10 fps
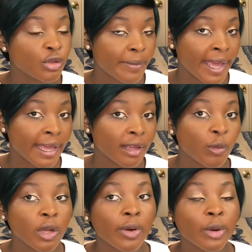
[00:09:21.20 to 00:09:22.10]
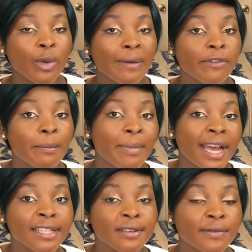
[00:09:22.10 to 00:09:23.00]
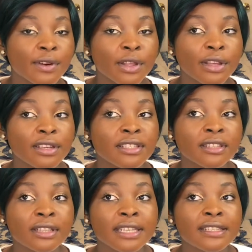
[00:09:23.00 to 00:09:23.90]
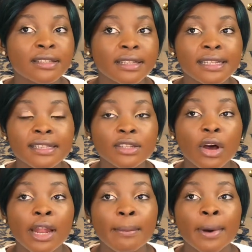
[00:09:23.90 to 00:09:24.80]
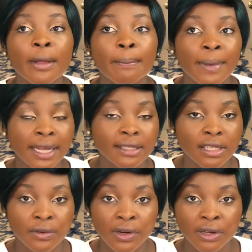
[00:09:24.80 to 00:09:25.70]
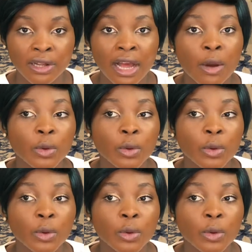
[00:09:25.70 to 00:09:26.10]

back. We don't want to wipe from back to front, because this is all about bacteria.